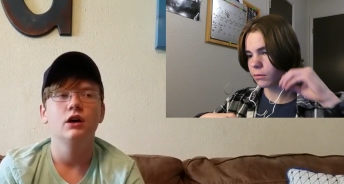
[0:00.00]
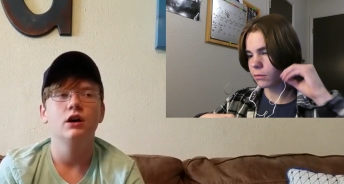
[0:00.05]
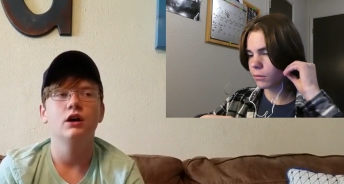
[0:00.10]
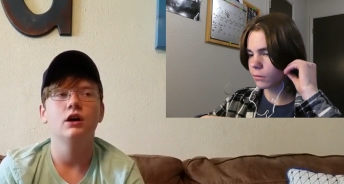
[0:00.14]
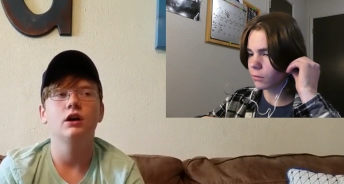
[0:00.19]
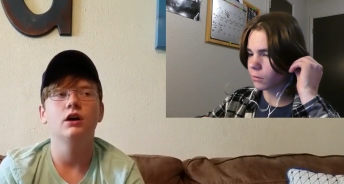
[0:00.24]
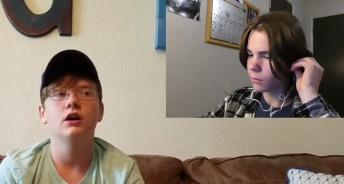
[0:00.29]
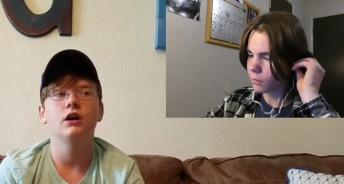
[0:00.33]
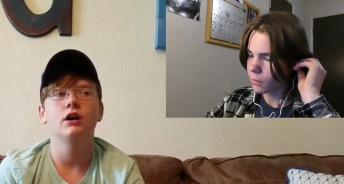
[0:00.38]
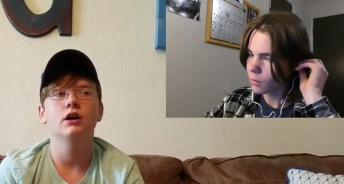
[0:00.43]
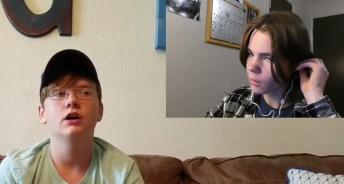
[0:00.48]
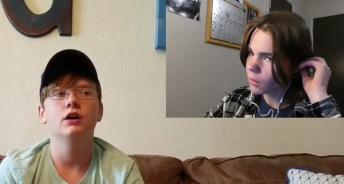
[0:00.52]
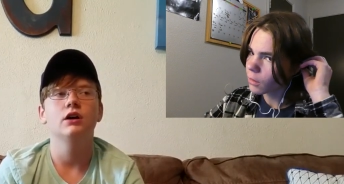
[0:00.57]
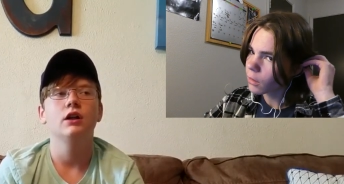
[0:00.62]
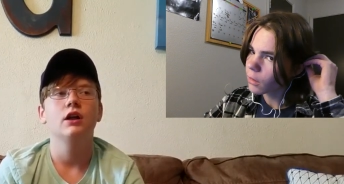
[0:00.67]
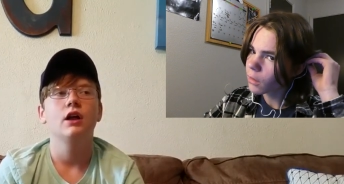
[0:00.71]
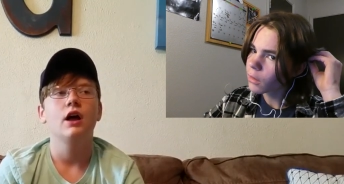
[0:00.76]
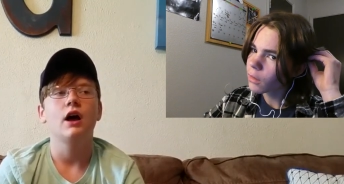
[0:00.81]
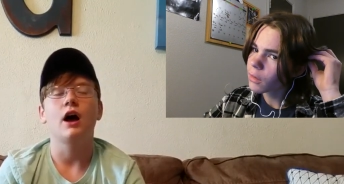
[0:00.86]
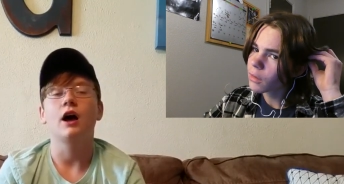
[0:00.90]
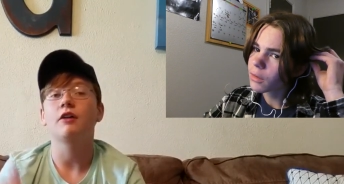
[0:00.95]
Speaker 1: Uh,
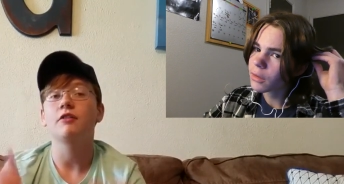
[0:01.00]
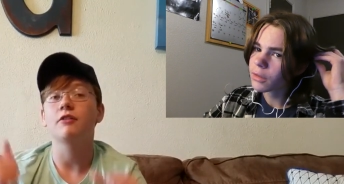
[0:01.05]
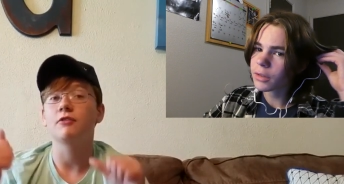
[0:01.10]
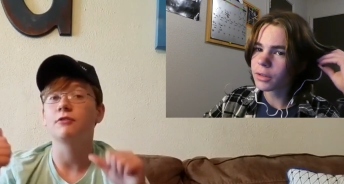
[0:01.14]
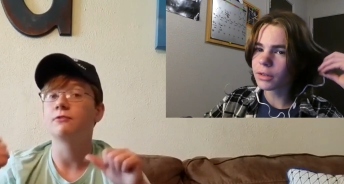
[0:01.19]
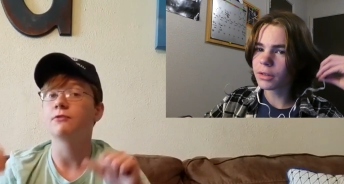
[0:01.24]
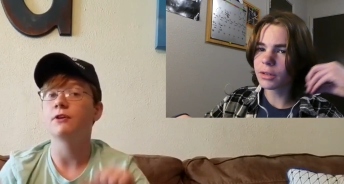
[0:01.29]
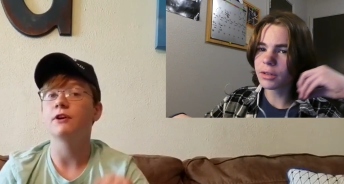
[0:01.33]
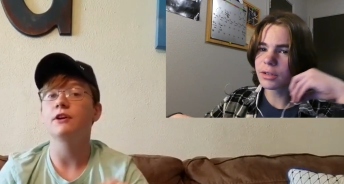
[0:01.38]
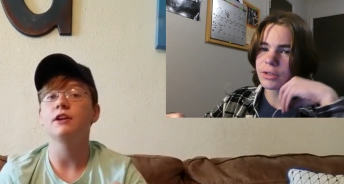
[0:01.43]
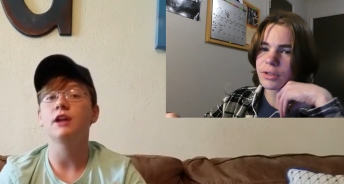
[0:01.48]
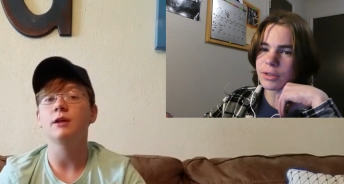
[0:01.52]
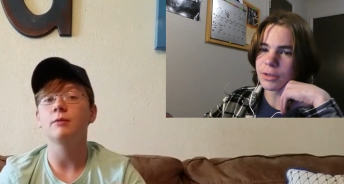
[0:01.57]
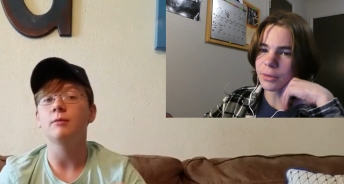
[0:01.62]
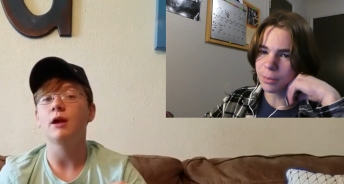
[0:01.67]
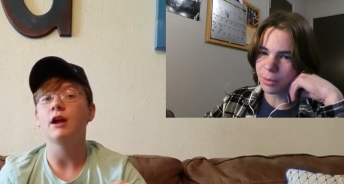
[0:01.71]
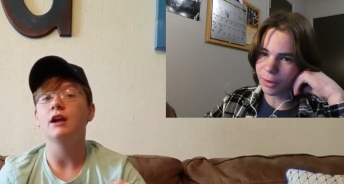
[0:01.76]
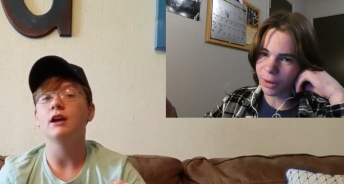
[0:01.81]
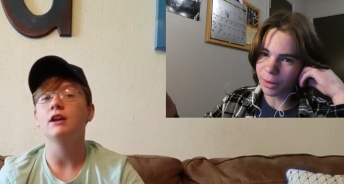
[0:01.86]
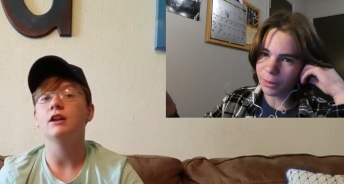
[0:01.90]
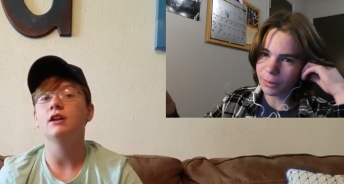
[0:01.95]
this is a
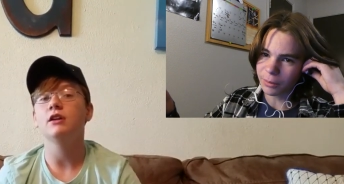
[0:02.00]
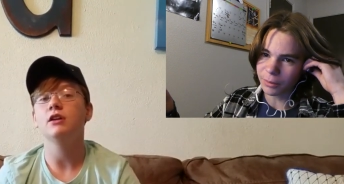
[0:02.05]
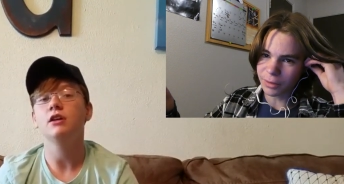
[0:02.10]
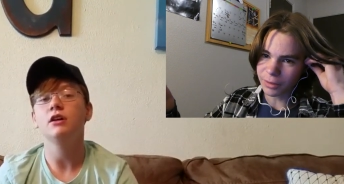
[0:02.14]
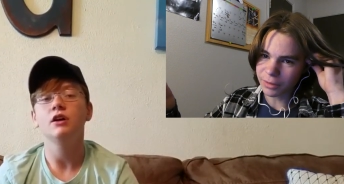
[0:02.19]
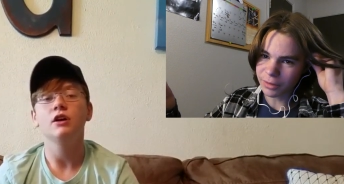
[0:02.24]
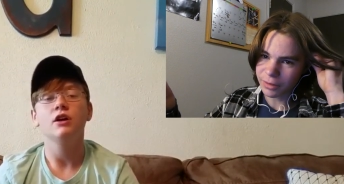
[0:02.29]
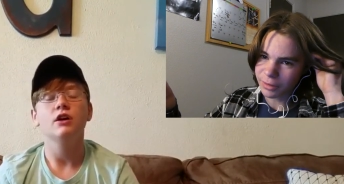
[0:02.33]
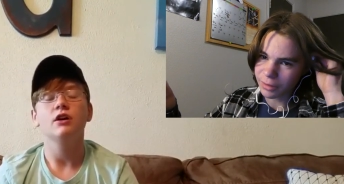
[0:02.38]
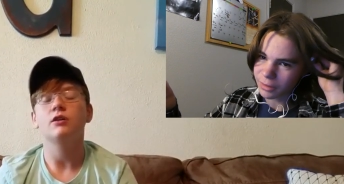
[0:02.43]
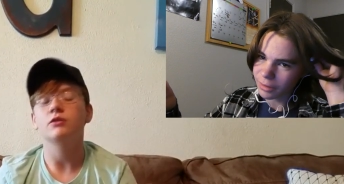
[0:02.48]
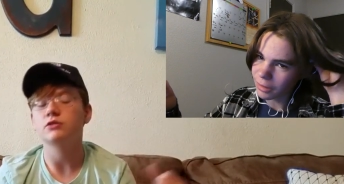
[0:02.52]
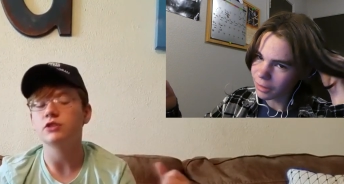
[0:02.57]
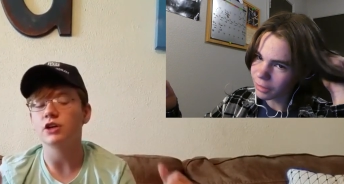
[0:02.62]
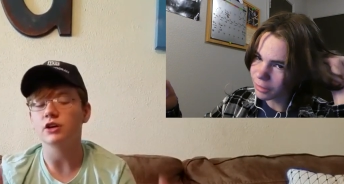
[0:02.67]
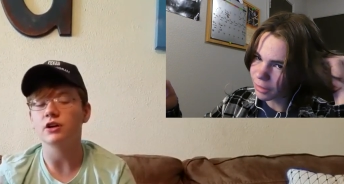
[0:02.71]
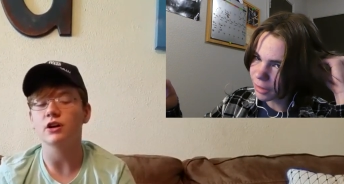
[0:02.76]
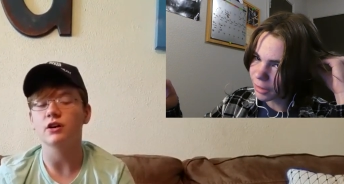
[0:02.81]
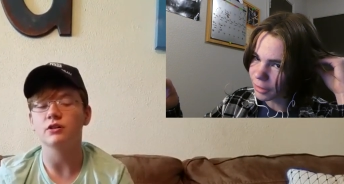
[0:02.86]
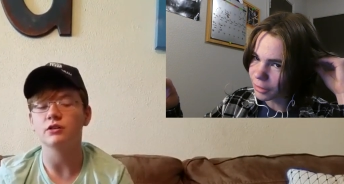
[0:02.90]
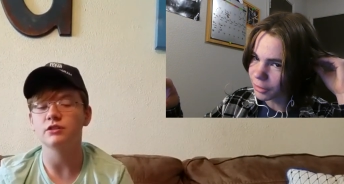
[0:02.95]
problem with a
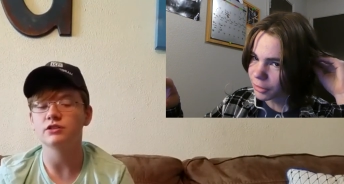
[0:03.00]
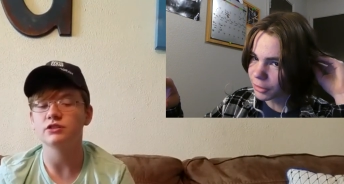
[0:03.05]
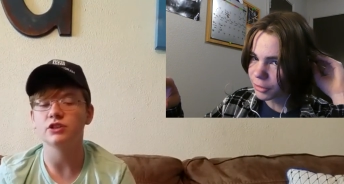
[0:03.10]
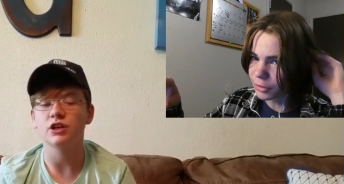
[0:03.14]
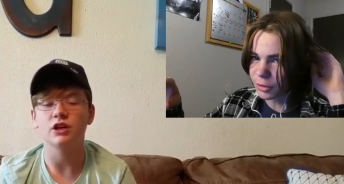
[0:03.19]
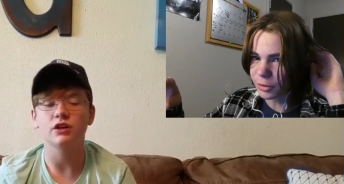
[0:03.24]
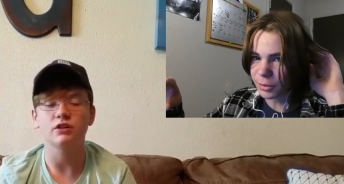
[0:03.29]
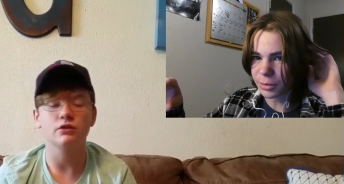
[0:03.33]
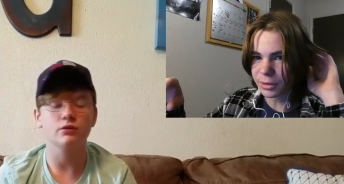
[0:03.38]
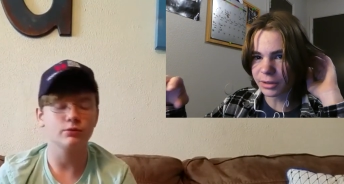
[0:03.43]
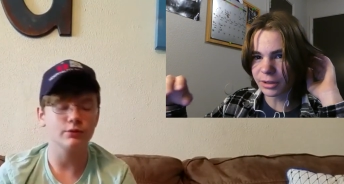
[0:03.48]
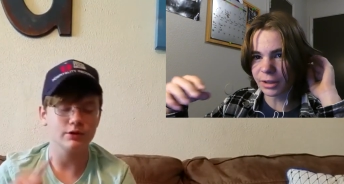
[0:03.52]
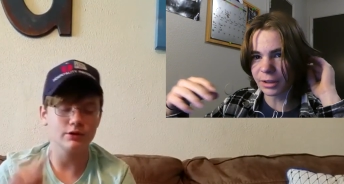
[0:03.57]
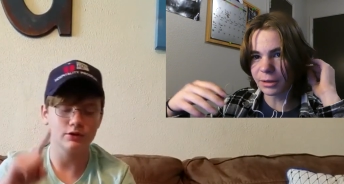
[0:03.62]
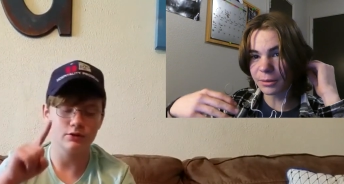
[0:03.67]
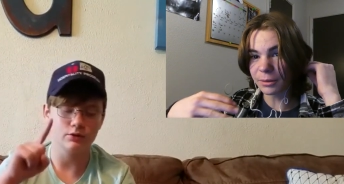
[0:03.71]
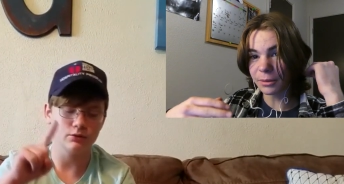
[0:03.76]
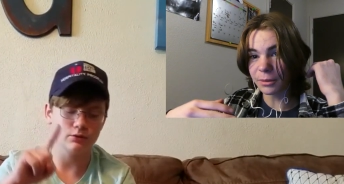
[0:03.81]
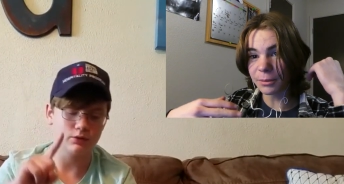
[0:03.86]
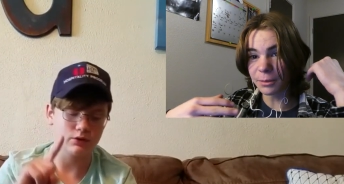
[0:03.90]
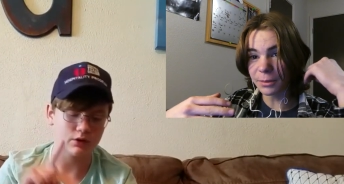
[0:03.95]
lot of YouTubers like
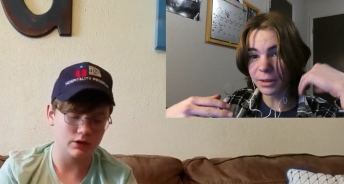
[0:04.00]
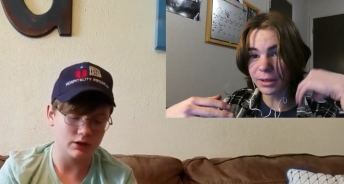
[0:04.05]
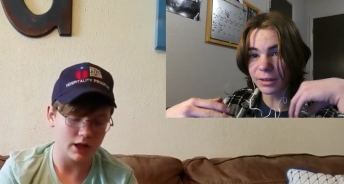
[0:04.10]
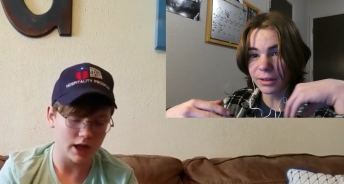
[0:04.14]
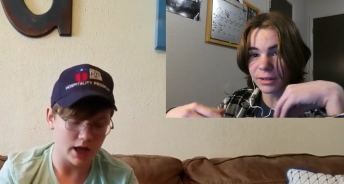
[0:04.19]
me